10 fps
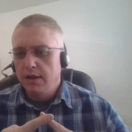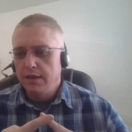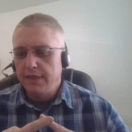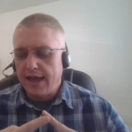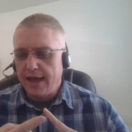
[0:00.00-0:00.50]

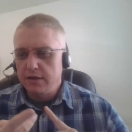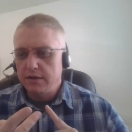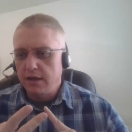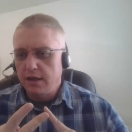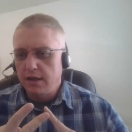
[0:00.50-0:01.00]
that.
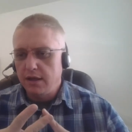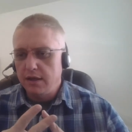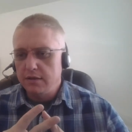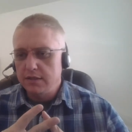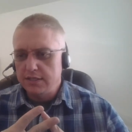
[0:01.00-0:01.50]
Uh,
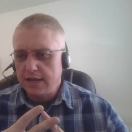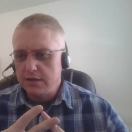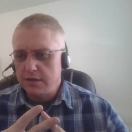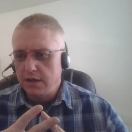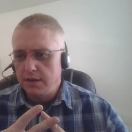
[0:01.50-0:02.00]
the
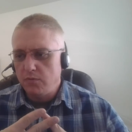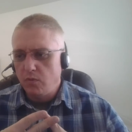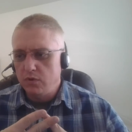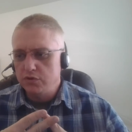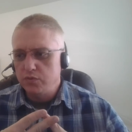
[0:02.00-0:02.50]
second time
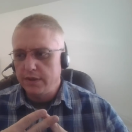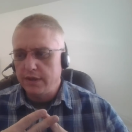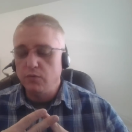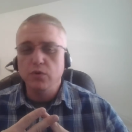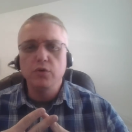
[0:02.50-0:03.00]
was with
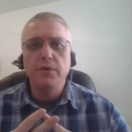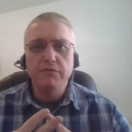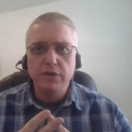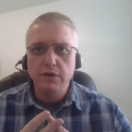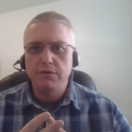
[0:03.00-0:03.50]
a group
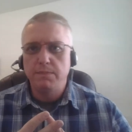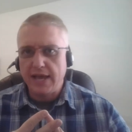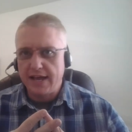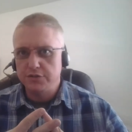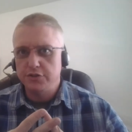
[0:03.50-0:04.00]
of youth
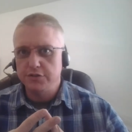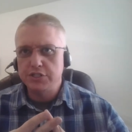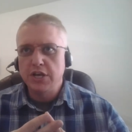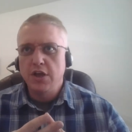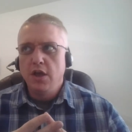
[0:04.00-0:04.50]

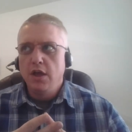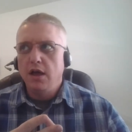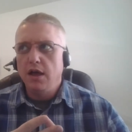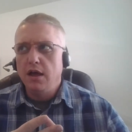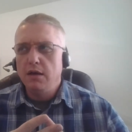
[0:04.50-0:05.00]
pastors
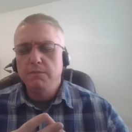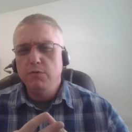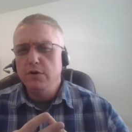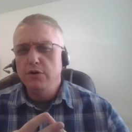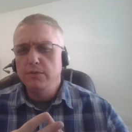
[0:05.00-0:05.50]
uh,
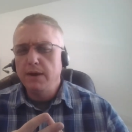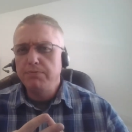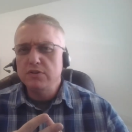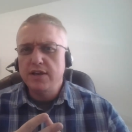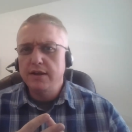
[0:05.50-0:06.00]
who
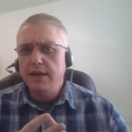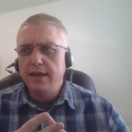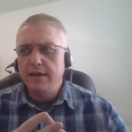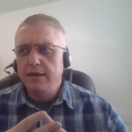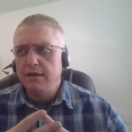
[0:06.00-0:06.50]
represent
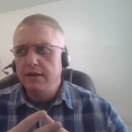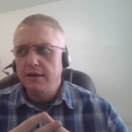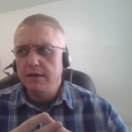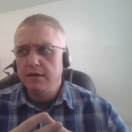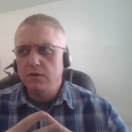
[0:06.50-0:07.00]
a
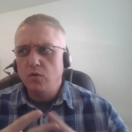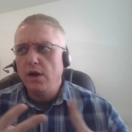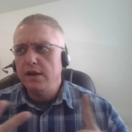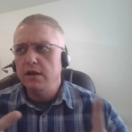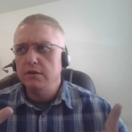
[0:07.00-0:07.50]

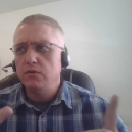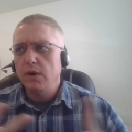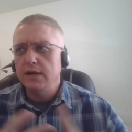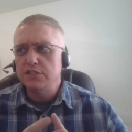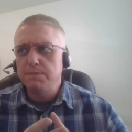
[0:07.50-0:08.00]
quite a
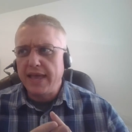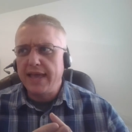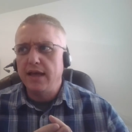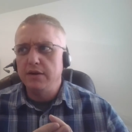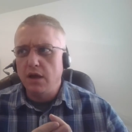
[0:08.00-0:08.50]
quite a
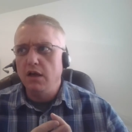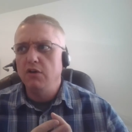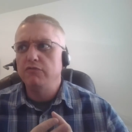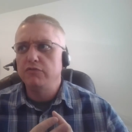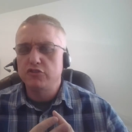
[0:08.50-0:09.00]
span
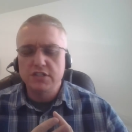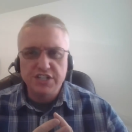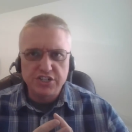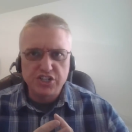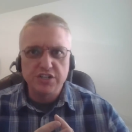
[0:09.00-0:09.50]
of
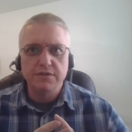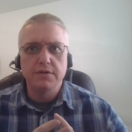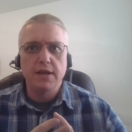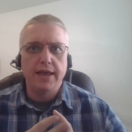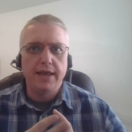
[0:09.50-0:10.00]

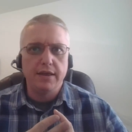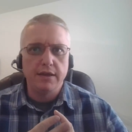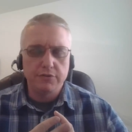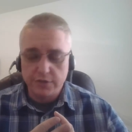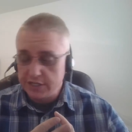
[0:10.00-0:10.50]
tradition, uh,
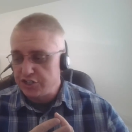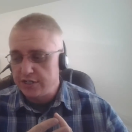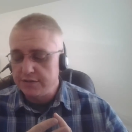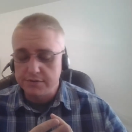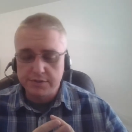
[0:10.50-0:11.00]

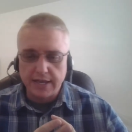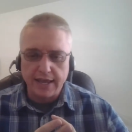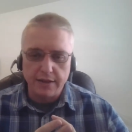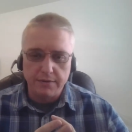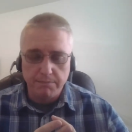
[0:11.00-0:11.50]
traditions
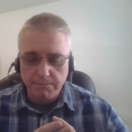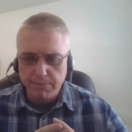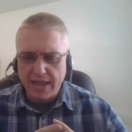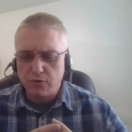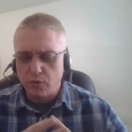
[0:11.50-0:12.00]
and
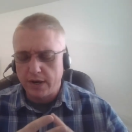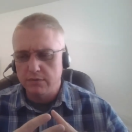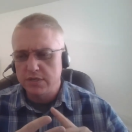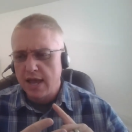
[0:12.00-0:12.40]
backgrounds.